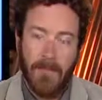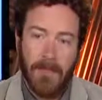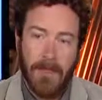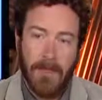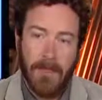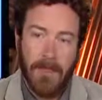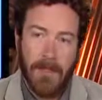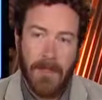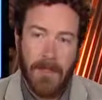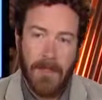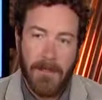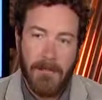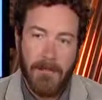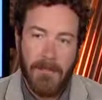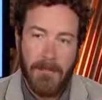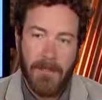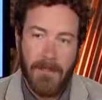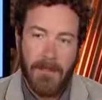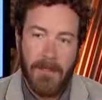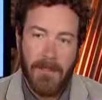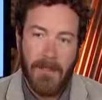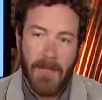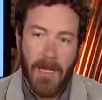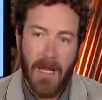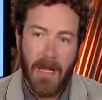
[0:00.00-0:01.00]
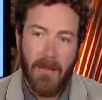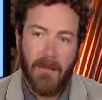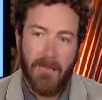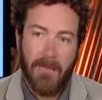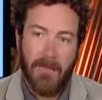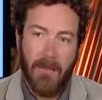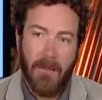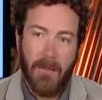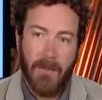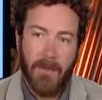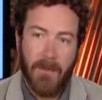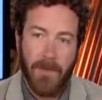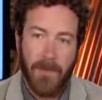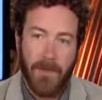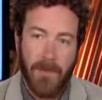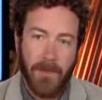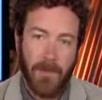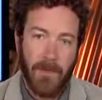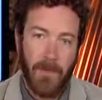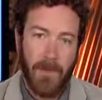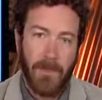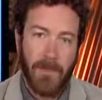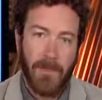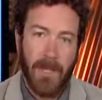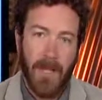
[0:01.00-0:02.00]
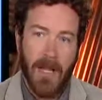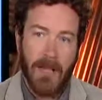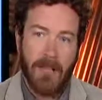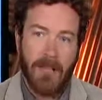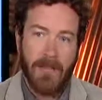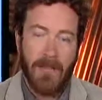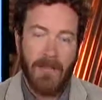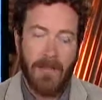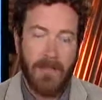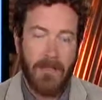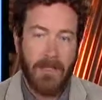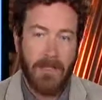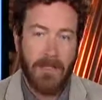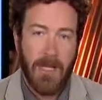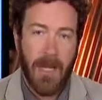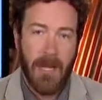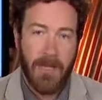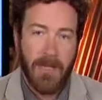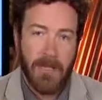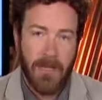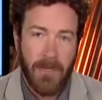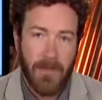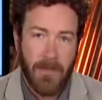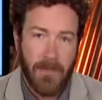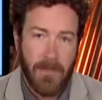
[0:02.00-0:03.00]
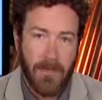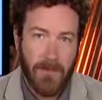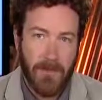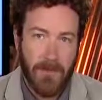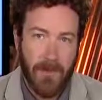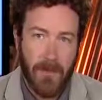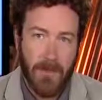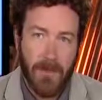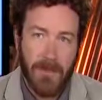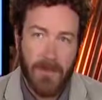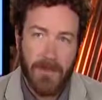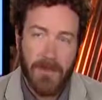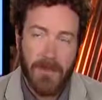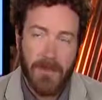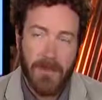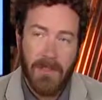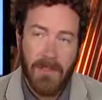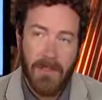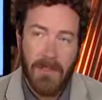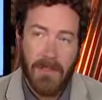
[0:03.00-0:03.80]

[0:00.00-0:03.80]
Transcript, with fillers: um, style film where the two old guys are just at each other's throats.